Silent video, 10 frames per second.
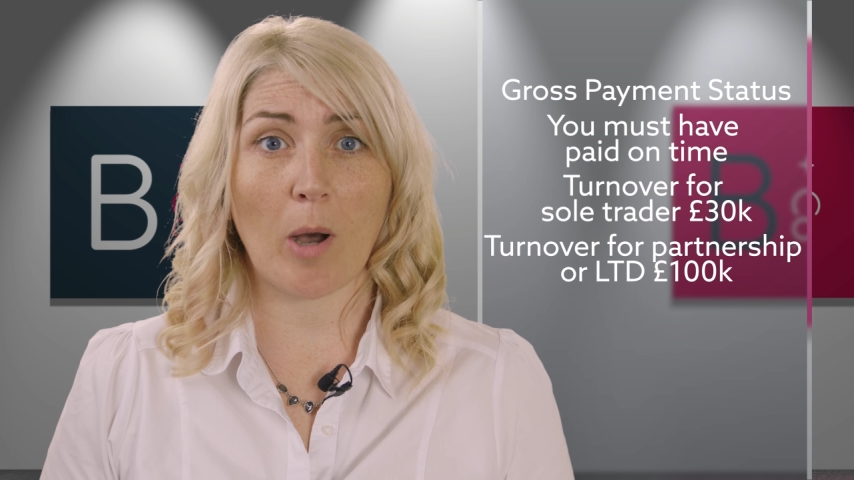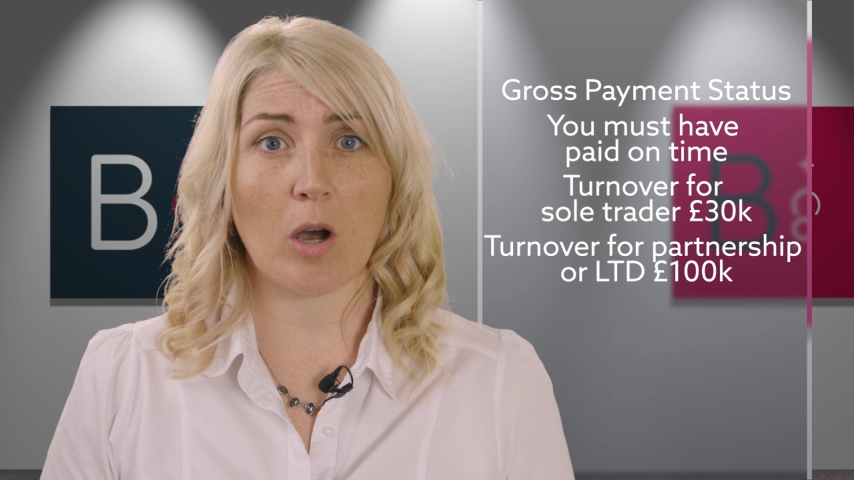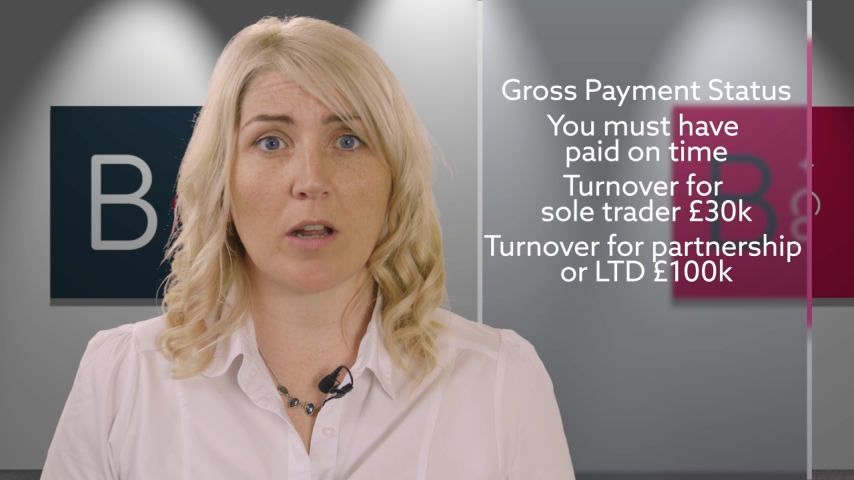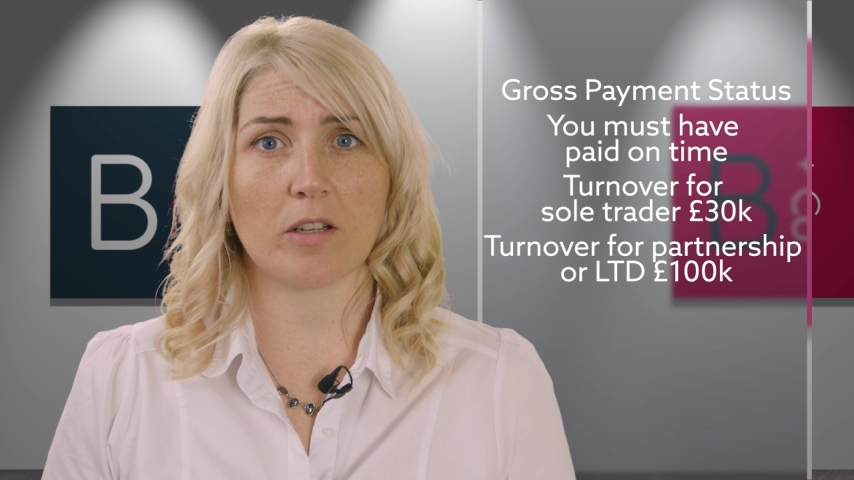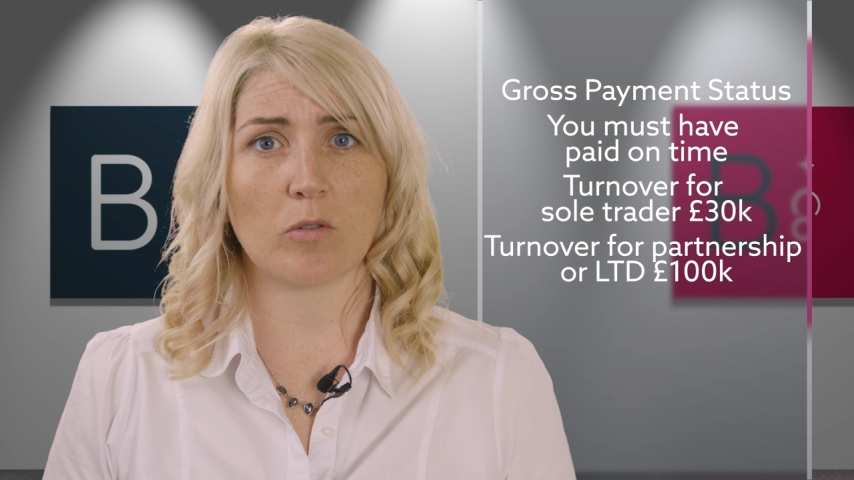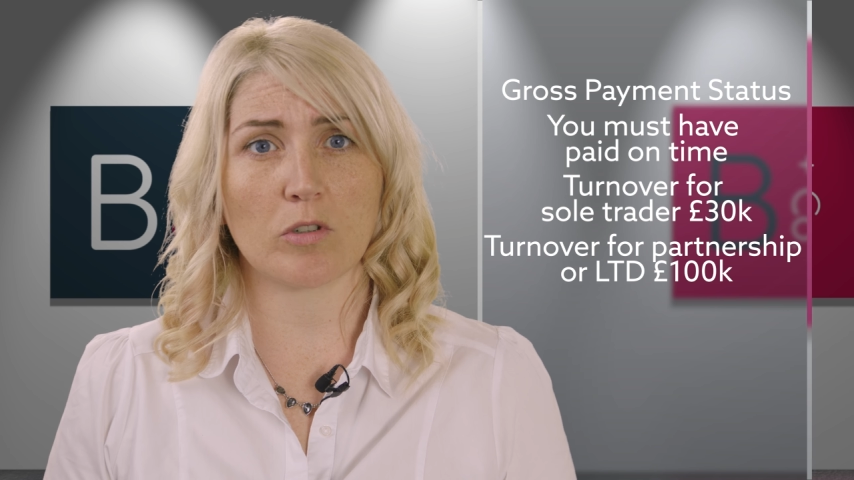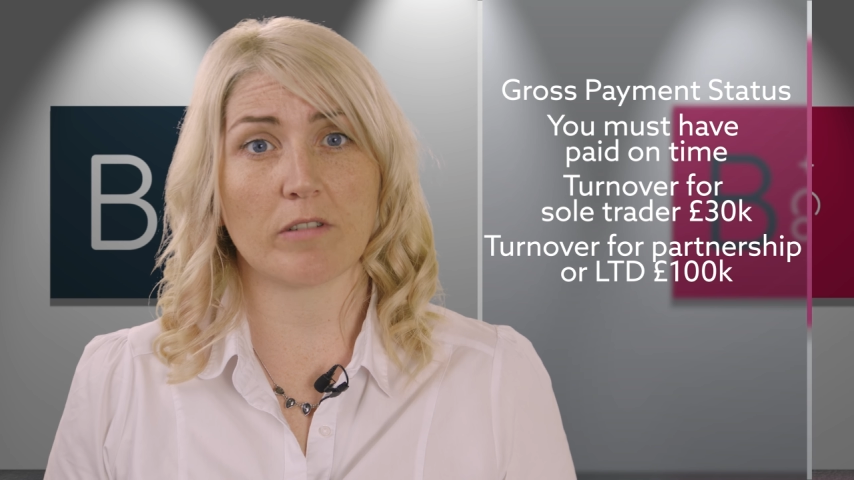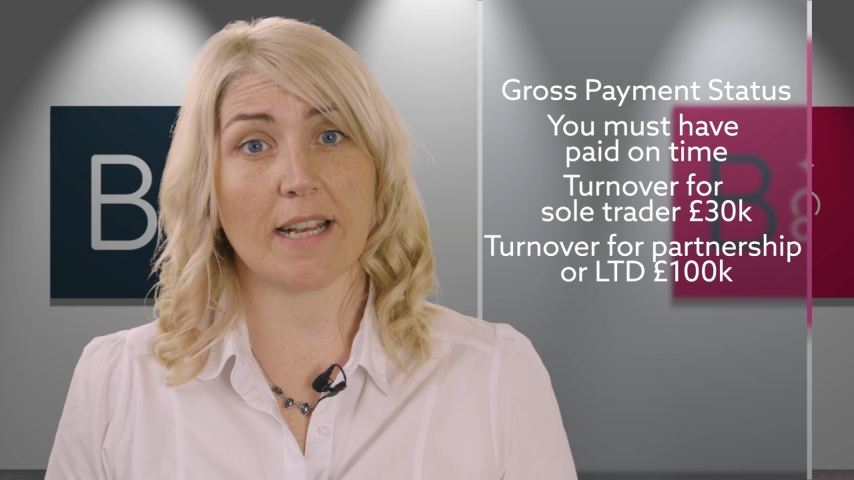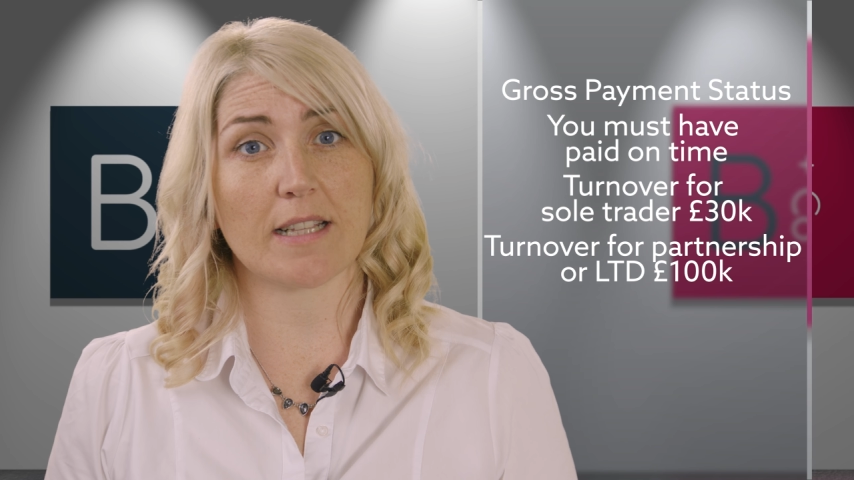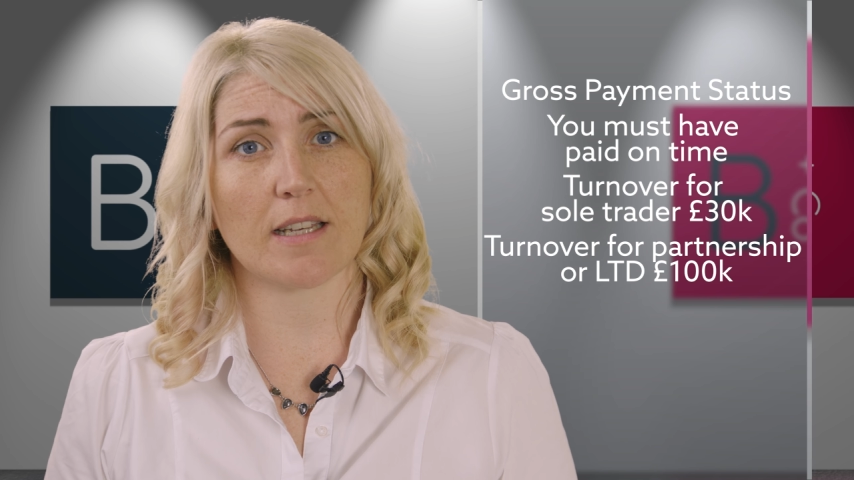partner or
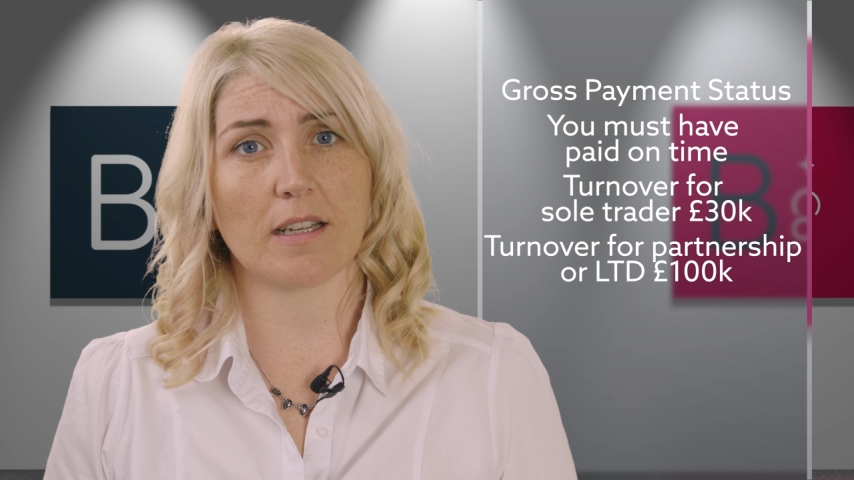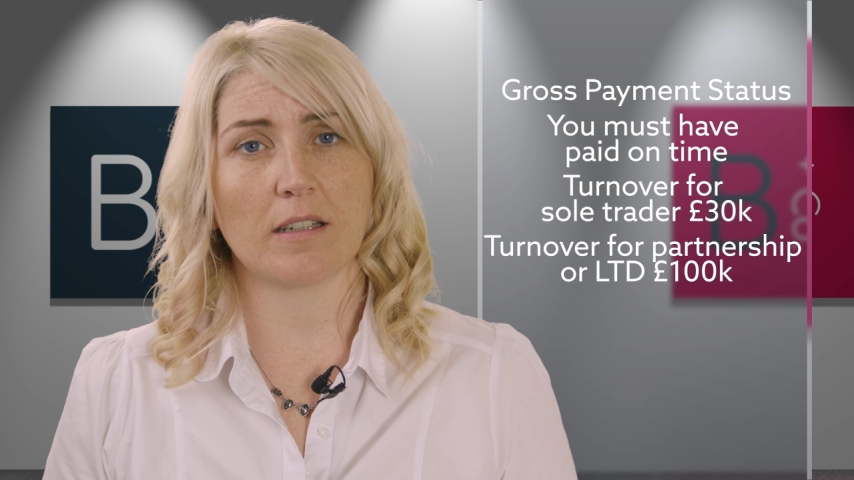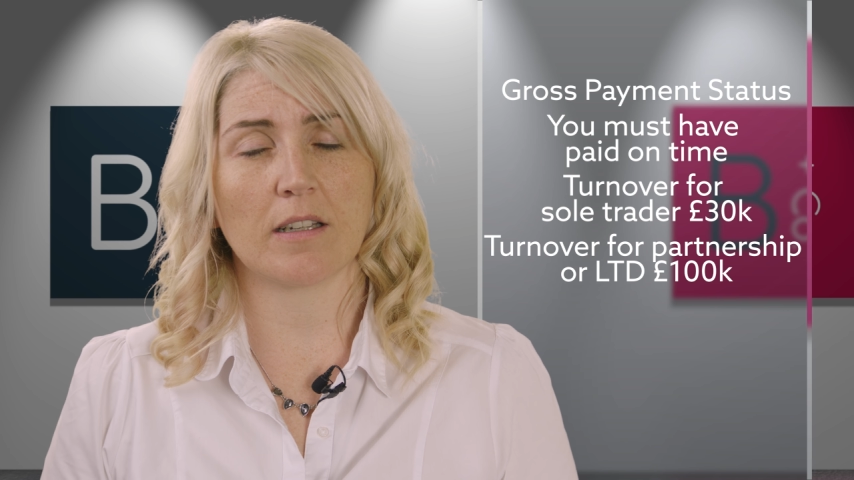director,